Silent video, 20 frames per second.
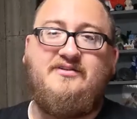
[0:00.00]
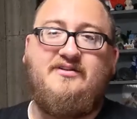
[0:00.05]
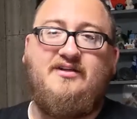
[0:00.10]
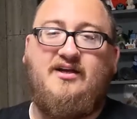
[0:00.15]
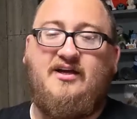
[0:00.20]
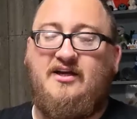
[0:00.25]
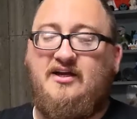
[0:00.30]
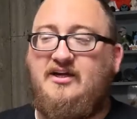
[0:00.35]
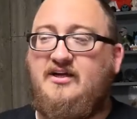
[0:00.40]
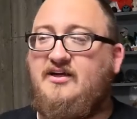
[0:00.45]

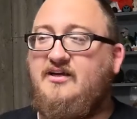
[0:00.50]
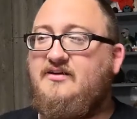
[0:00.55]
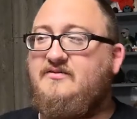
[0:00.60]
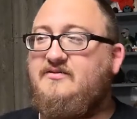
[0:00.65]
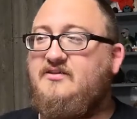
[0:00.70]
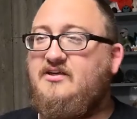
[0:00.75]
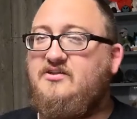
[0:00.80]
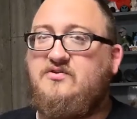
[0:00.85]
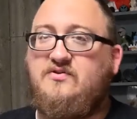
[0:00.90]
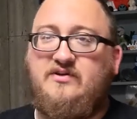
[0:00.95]

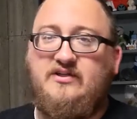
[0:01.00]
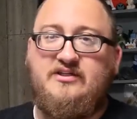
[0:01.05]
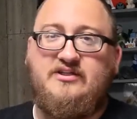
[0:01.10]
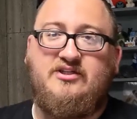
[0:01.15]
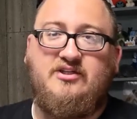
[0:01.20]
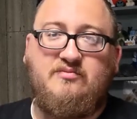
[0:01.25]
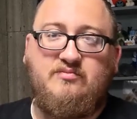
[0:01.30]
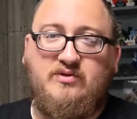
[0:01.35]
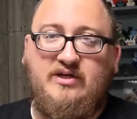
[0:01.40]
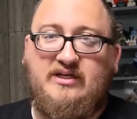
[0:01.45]
a
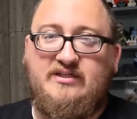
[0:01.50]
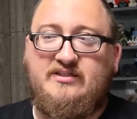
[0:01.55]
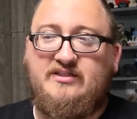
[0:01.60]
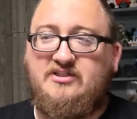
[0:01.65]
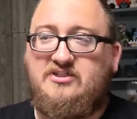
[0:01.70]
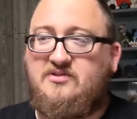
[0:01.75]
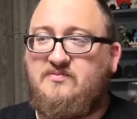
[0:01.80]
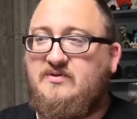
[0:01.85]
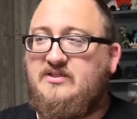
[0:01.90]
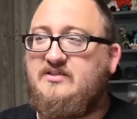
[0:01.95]
traditional brass
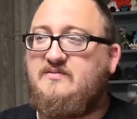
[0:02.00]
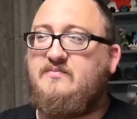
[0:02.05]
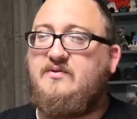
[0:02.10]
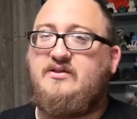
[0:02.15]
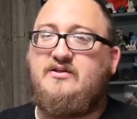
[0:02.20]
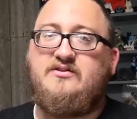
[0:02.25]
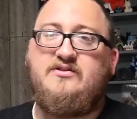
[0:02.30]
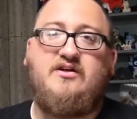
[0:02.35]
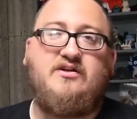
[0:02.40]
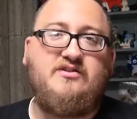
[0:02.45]
instrument, but
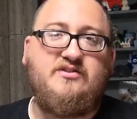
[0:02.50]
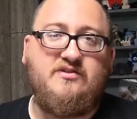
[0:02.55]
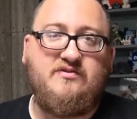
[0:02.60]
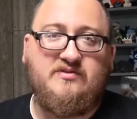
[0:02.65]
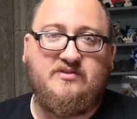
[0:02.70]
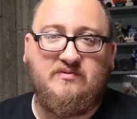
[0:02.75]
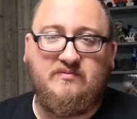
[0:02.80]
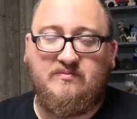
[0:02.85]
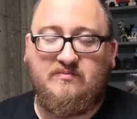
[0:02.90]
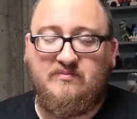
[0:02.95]
there's also
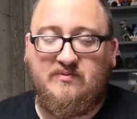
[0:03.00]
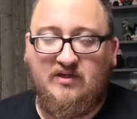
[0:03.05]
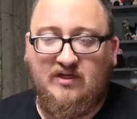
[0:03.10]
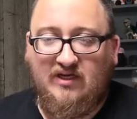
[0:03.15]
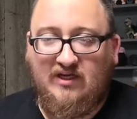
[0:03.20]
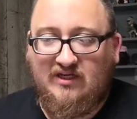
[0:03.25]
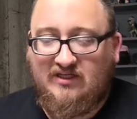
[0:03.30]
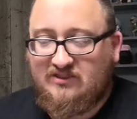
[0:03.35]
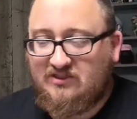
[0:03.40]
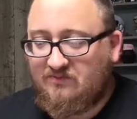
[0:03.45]
some
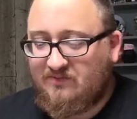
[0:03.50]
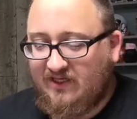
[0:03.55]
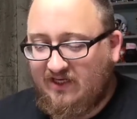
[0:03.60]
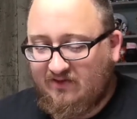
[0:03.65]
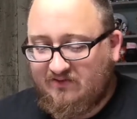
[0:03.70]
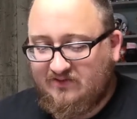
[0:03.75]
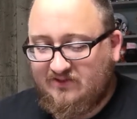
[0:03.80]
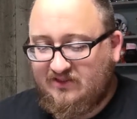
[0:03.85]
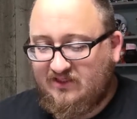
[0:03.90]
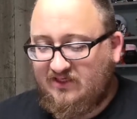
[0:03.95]

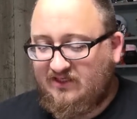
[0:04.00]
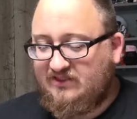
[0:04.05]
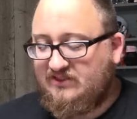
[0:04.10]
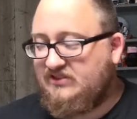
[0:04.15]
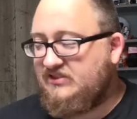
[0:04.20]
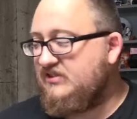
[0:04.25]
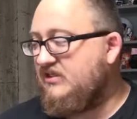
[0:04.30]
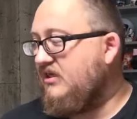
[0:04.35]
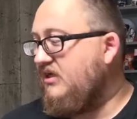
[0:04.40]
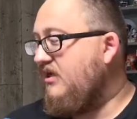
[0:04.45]

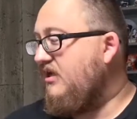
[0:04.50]
downsides.